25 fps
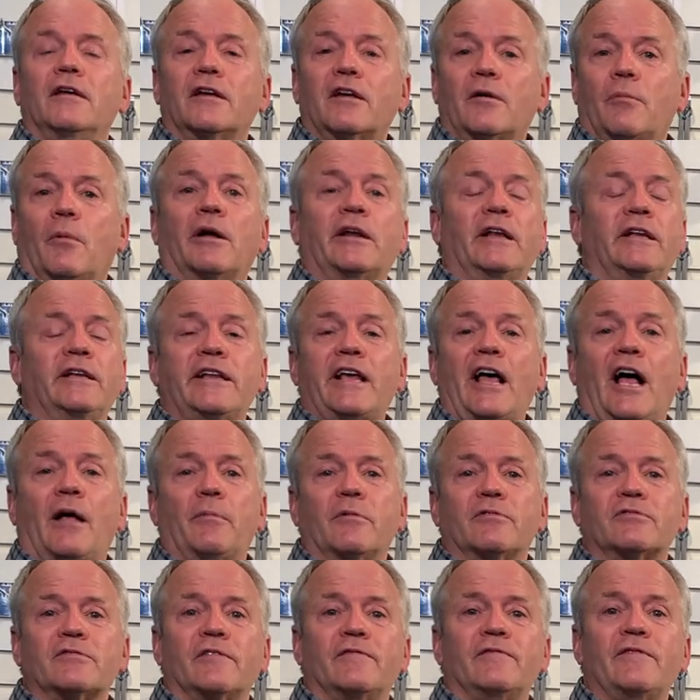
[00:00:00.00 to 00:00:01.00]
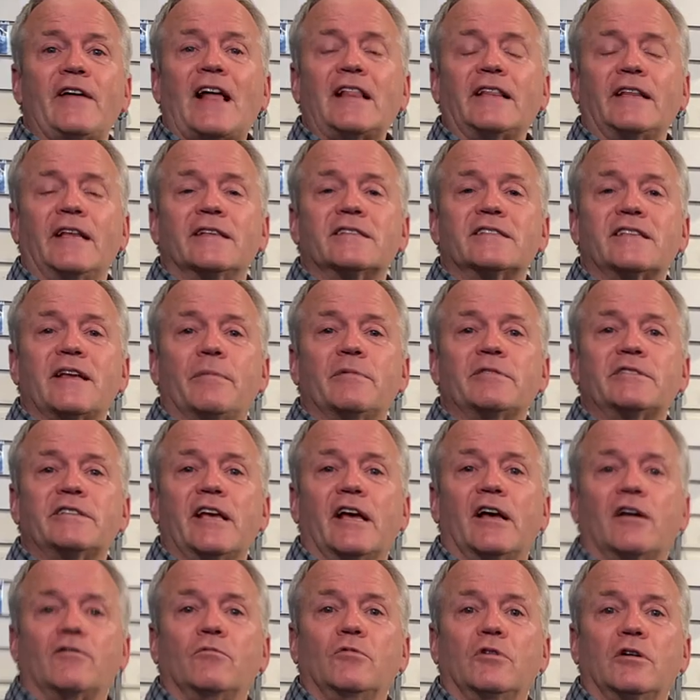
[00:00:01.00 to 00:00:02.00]
come on into Helm of Sun Valley in San
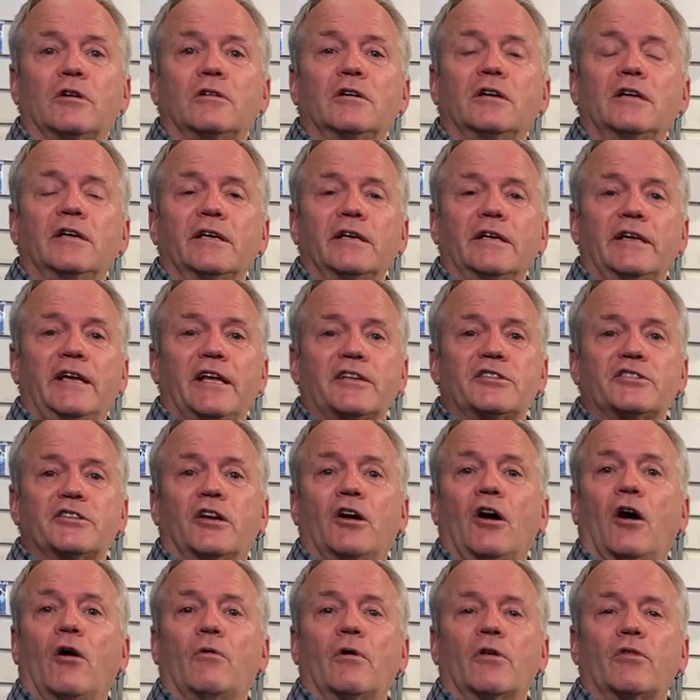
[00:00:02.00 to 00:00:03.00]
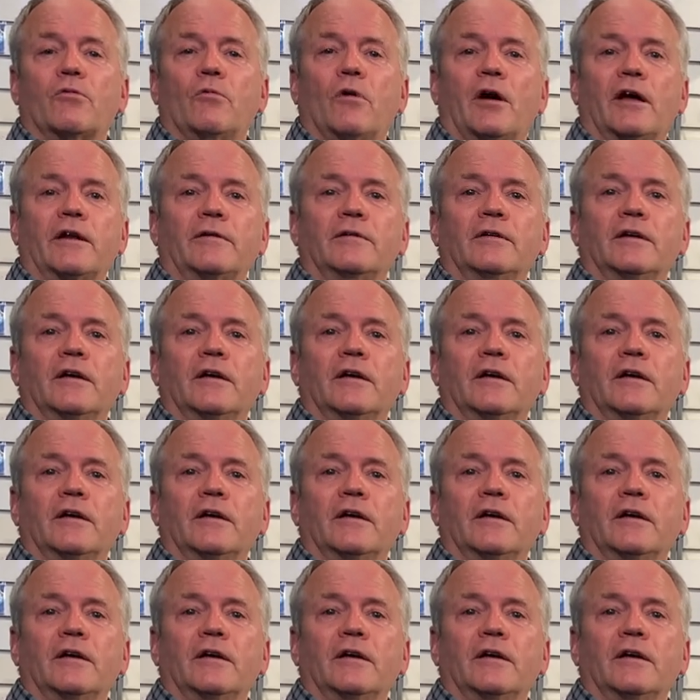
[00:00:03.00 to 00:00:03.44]
Mateo and we'll get you going with one.